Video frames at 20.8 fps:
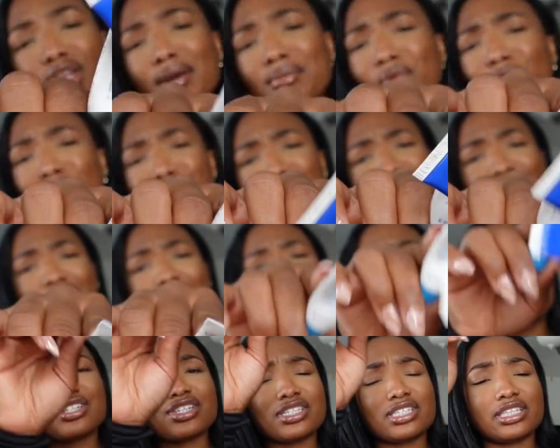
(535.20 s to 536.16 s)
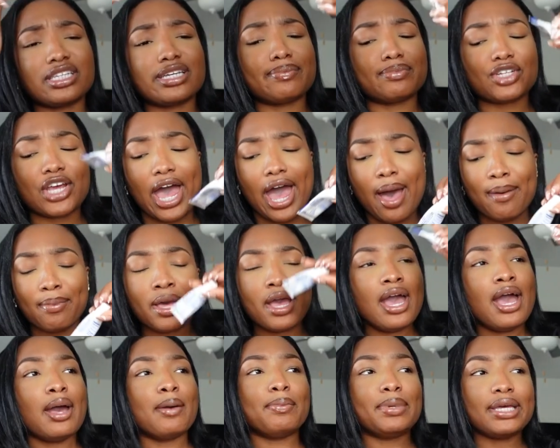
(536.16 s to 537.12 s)
moisturizers, lip chap,
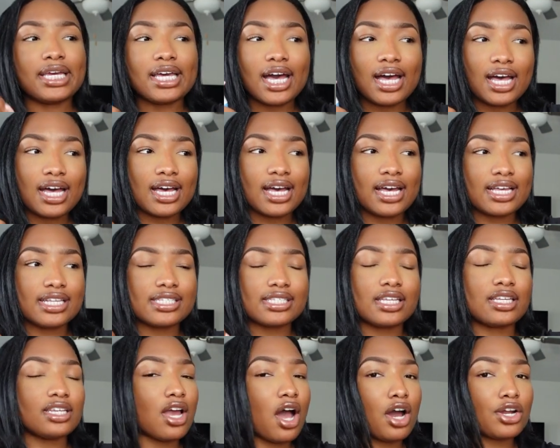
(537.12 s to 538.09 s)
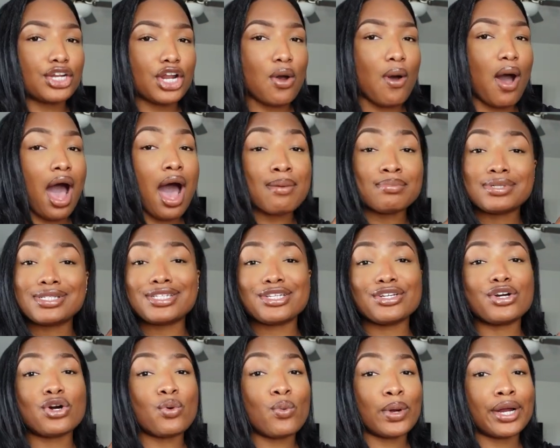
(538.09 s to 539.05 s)
because y'all know I'm
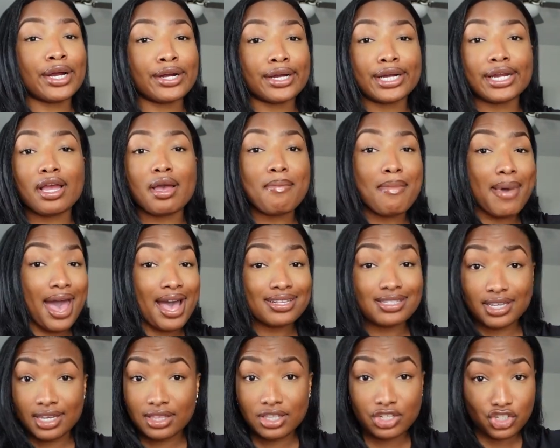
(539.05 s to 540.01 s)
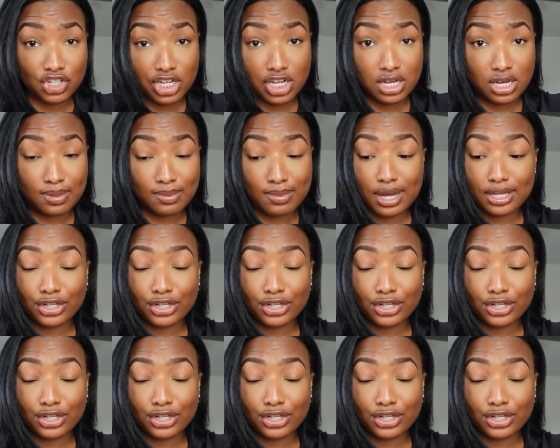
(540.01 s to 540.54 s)
still wearing a mask in the gym.